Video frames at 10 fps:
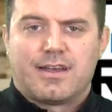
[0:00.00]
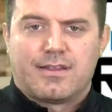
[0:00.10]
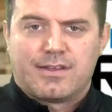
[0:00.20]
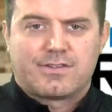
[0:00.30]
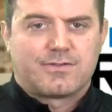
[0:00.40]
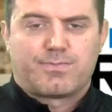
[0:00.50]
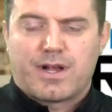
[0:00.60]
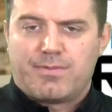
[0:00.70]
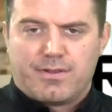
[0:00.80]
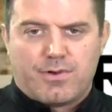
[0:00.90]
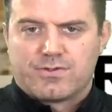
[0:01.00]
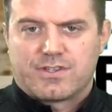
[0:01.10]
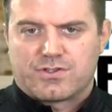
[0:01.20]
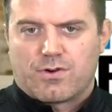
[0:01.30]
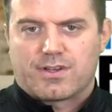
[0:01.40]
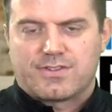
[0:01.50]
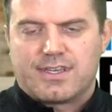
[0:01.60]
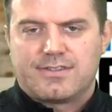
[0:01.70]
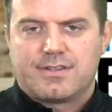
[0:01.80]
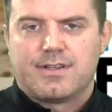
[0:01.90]
This is probably the most historic
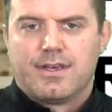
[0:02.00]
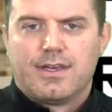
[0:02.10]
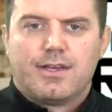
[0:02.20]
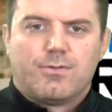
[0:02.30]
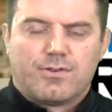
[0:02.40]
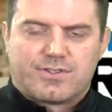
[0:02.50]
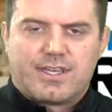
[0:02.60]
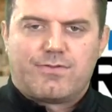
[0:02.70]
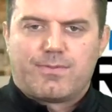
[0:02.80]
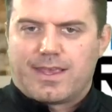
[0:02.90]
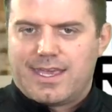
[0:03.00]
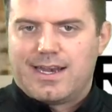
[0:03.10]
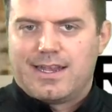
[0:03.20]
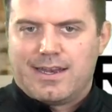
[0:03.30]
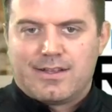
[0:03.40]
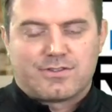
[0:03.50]
season we'll see from the Kennett Indians.